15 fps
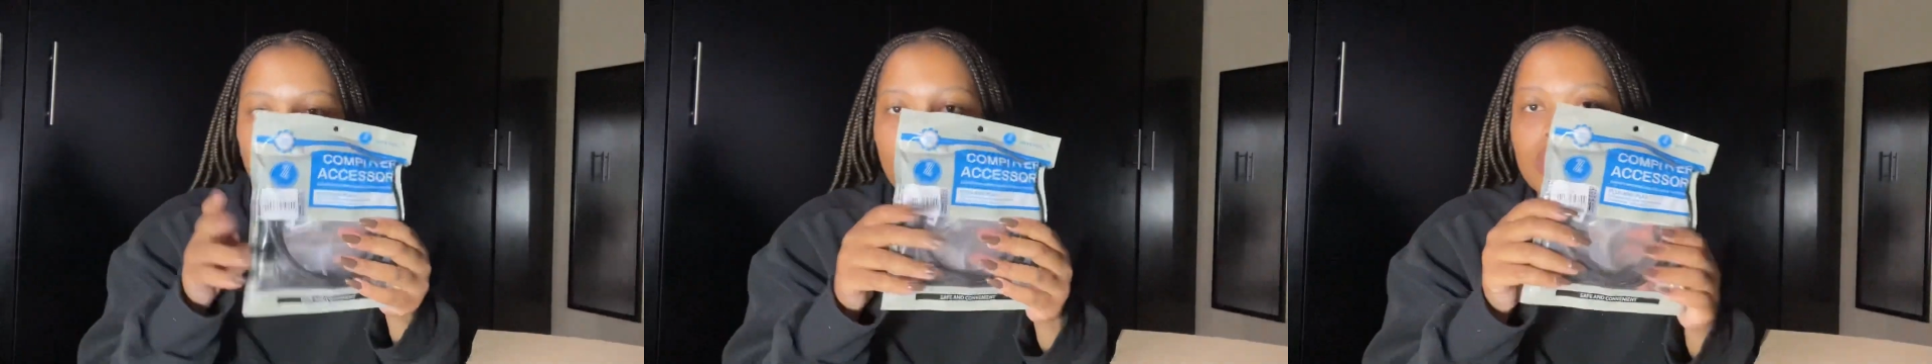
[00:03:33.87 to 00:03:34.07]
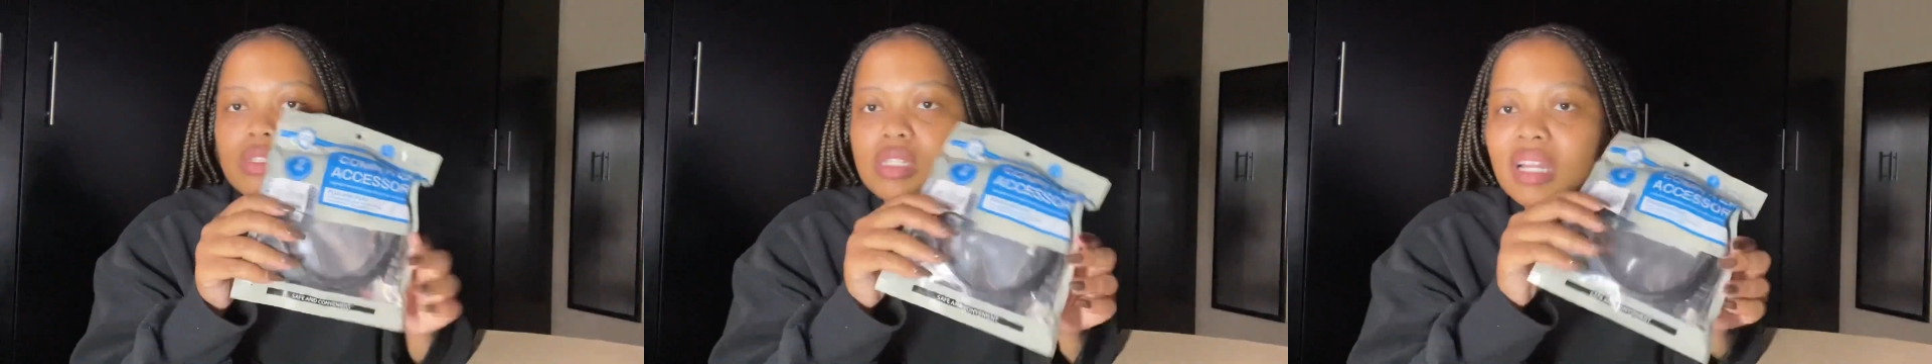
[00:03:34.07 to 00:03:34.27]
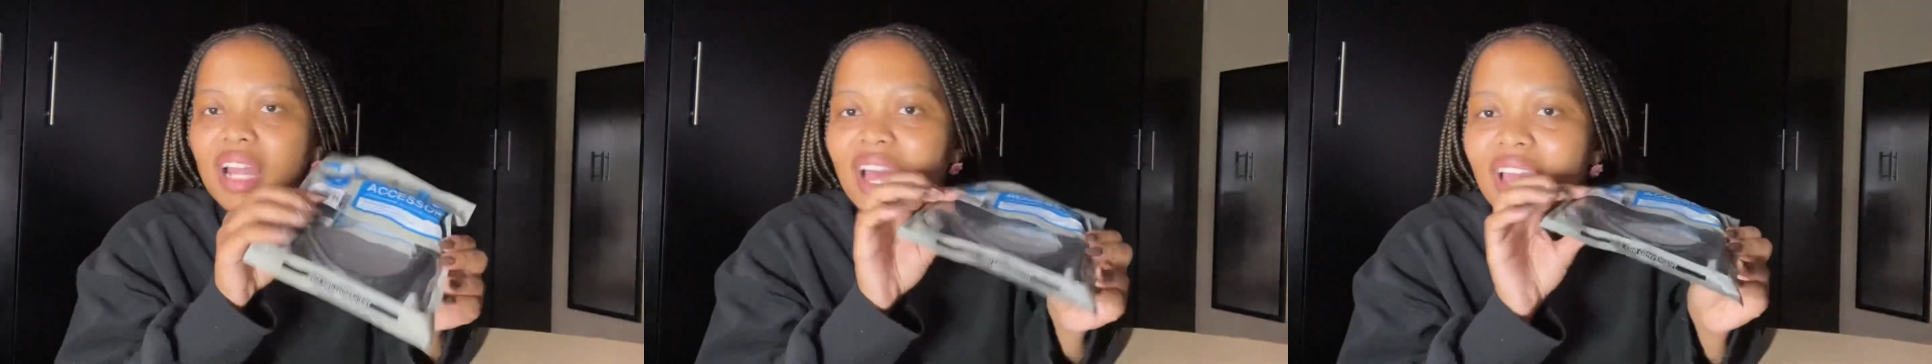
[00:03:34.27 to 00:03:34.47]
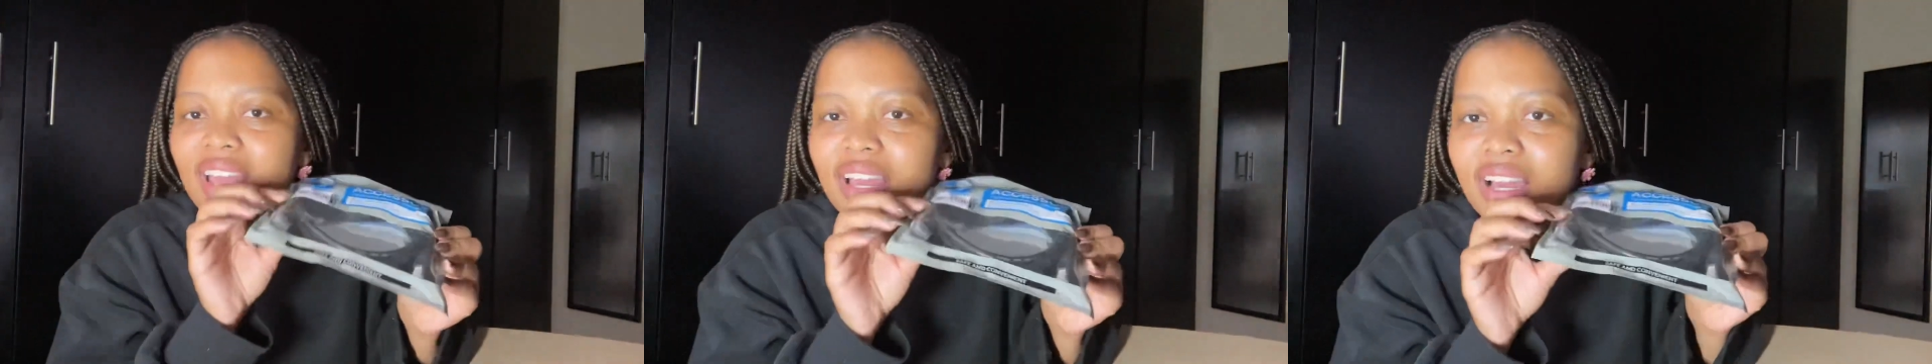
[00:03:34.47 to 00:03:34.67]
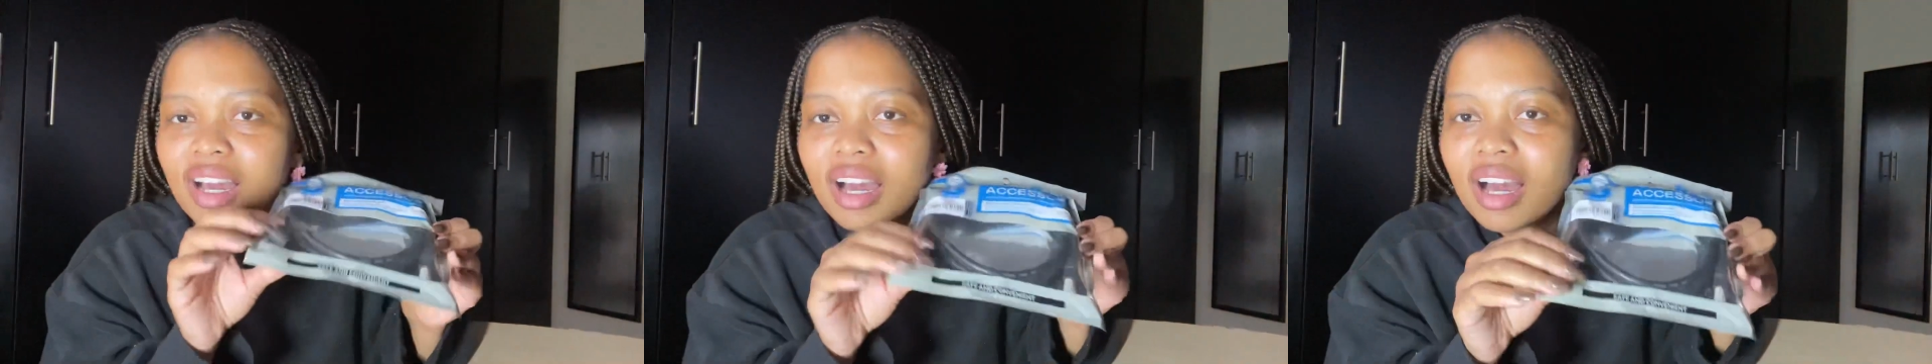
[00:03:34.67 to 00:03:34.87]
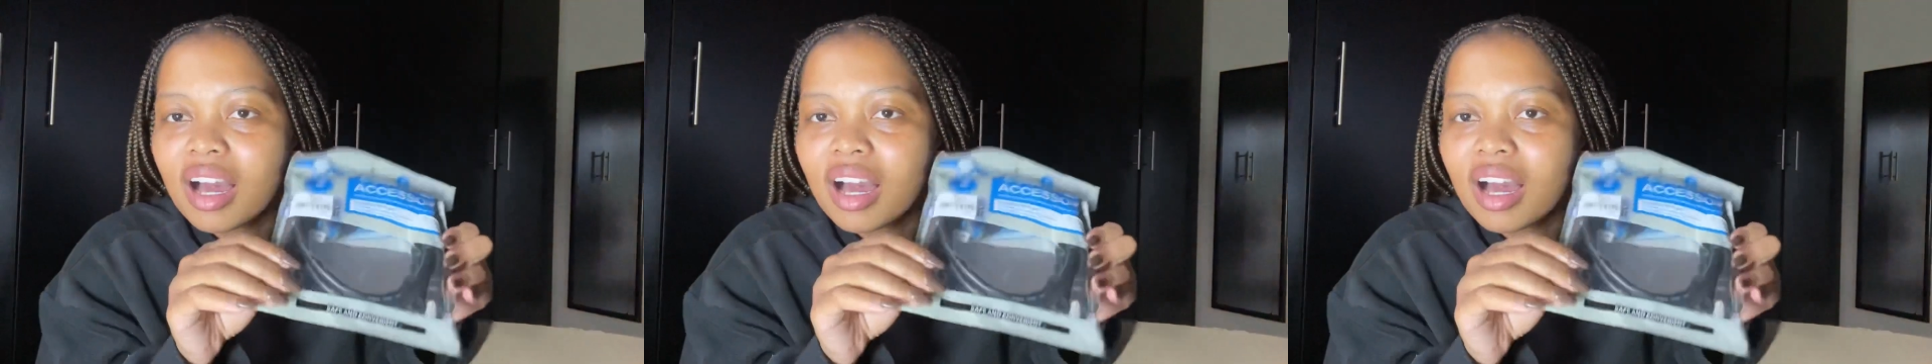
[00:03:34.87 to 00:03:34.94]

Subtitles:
looks like.